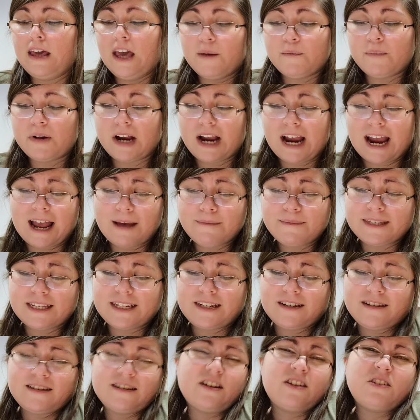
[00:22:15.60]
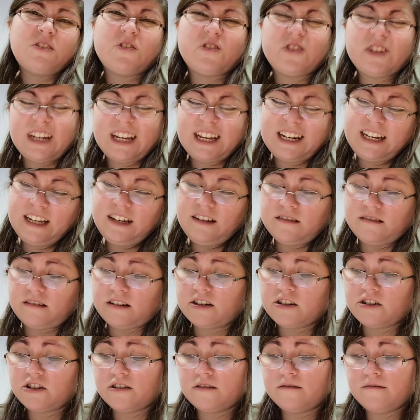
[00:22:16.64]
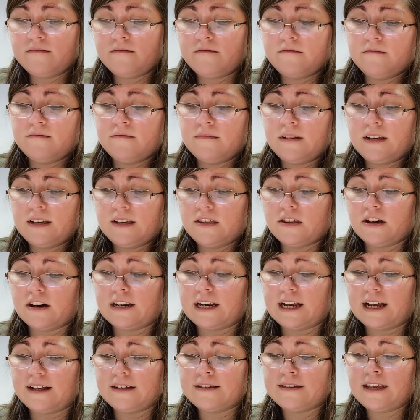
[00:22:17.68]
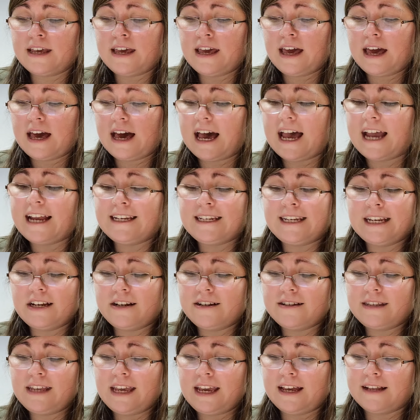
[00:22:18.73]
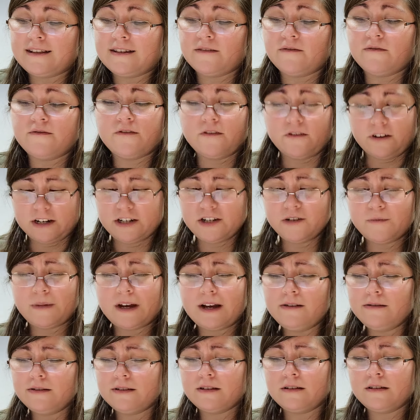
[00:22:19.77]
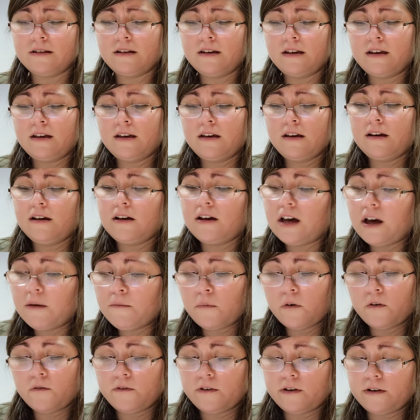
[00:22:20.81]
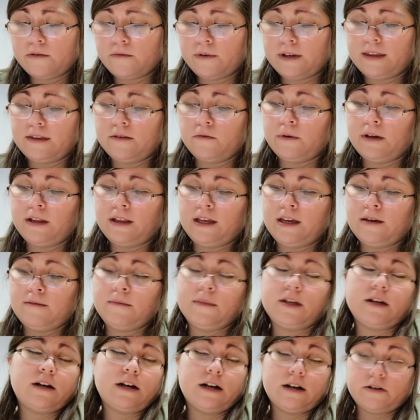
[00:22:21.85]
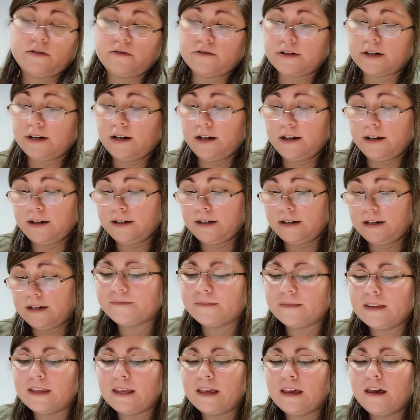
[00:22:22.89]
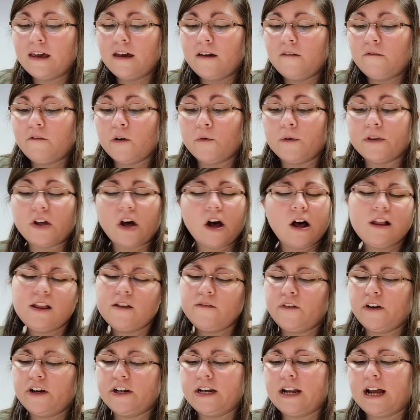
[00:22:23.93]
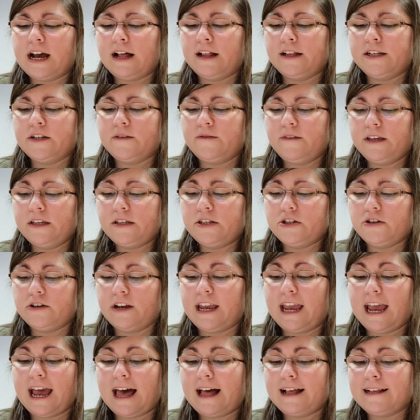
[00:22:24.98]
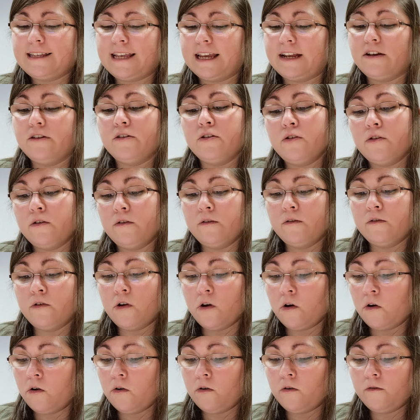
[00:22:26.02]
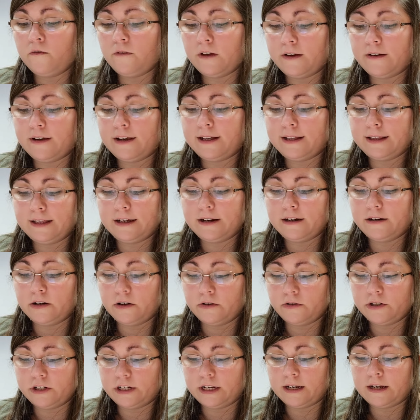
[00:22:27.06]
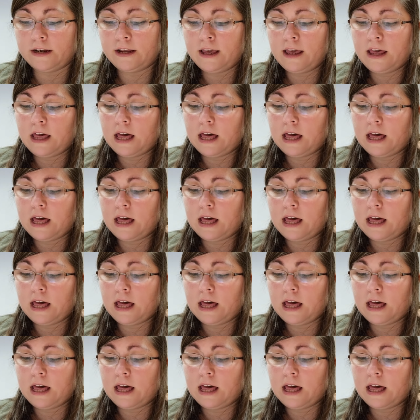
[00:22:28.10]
Perhaps it doesn't understand English, thought Alice. I dare say it's a French mouse. Come over with the William the Conqueror for with all of her knowledge of history, Alice had no very clear notion